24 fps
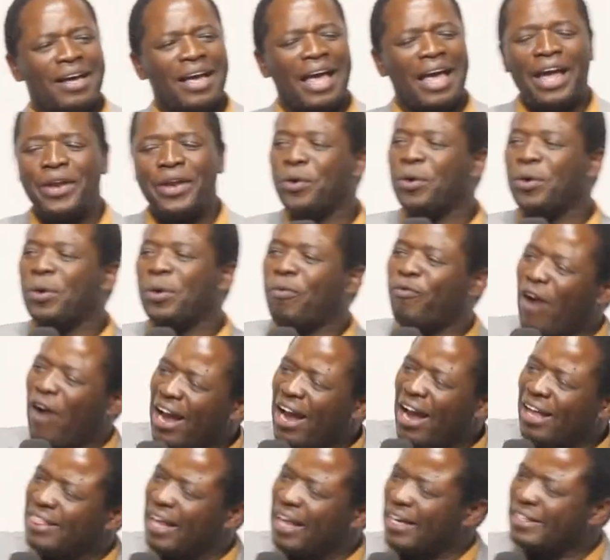And you will
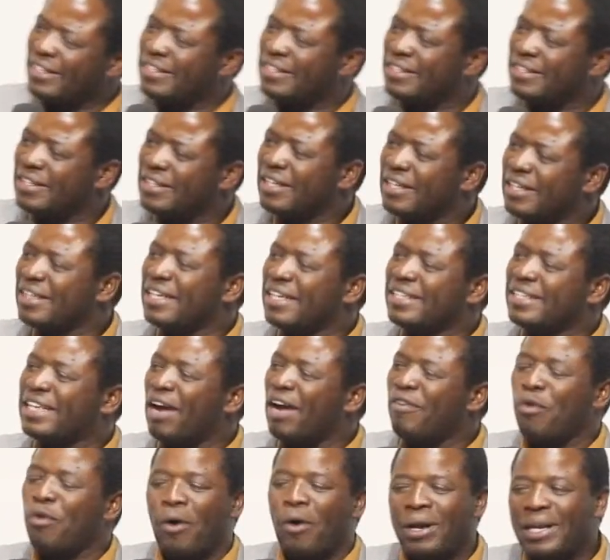find that the
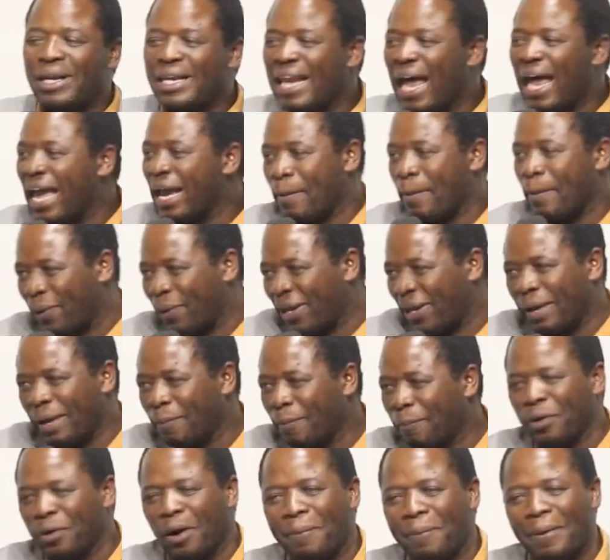devil won't like
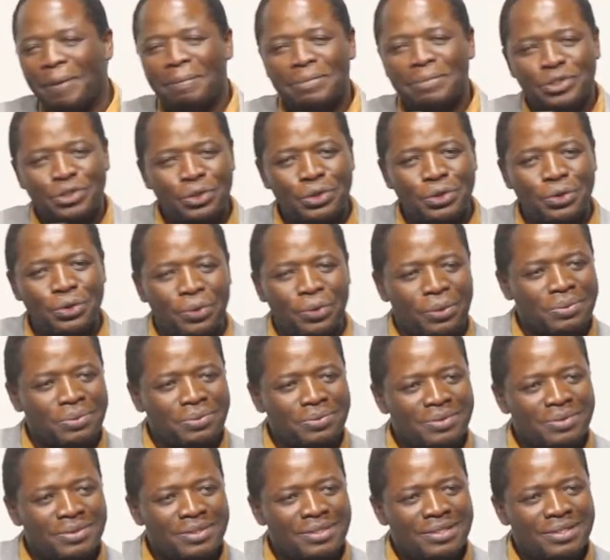bringing problems to you.
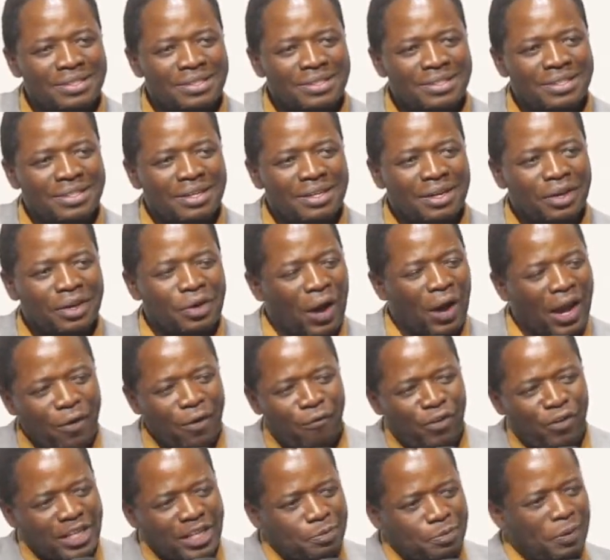You
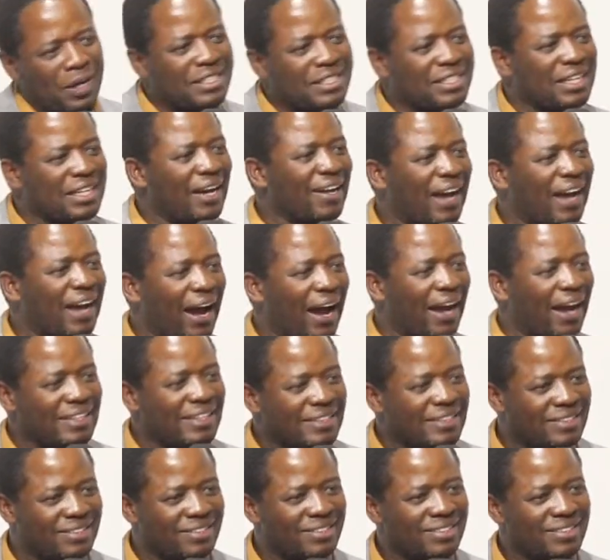have a special kind.